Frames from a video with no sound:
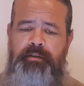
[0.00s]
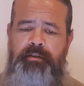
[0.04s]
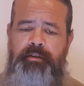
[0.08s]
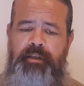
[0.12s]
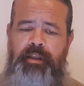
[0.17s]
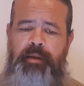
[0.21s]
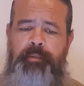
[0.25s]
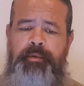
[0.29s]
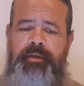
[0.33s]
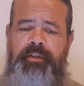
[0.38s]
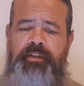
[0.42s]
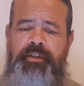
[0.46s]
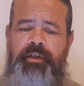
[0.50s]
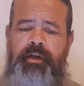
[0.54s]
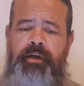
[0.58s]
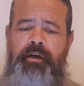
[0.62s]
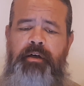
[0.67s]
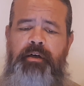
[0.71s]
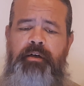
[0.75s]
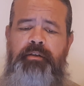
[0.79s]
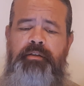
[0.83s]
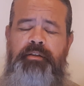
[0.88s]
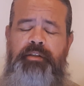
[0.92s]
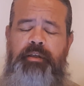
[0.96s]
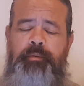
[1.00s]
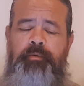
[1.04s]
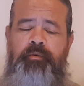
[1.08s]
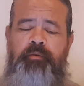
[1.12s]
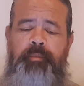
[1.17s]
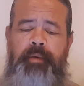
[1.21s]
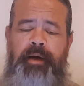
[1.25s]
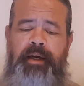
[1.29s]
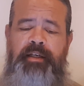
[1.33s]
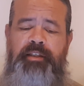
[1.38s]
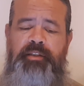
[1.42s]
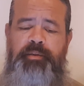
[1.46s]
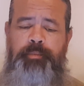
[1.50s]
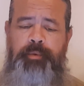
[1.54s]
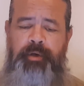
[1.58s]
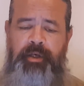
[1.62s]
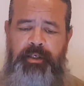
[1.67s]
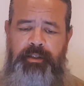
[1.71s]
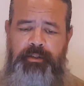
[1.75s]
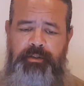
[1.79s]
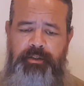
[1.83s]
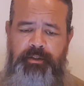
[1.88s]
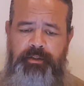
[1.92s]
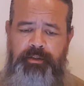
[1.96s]
Let me share some of my
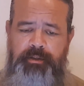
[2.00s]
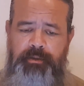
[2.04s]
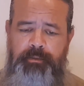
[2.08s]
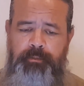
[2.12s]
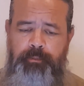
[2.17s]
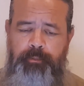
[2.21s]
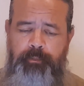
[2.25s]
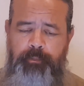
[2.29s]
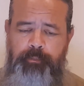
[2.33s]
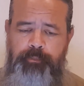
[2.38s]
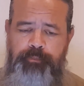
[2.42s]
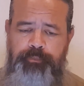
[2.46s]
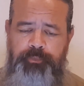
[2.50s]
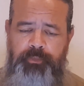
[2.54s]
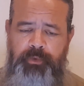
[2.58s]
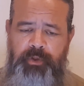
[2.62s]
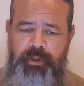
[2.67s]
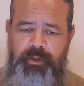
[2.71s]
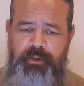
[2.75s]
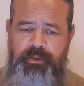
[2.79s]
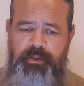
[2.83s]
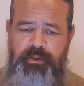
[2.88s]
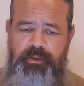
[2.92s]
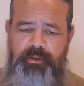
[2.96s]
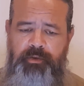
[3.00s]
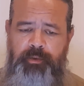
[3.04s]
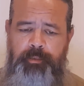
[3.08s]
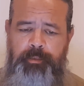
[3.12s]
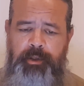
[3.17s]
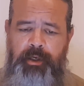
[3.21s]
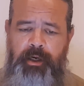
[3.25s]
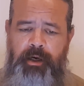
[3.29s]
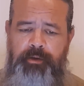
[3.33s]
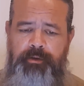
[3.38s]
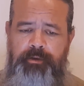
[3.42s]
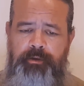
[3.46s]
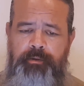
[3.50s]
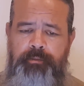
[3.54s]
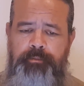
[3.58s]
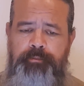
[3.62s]
experiences. This is from the author.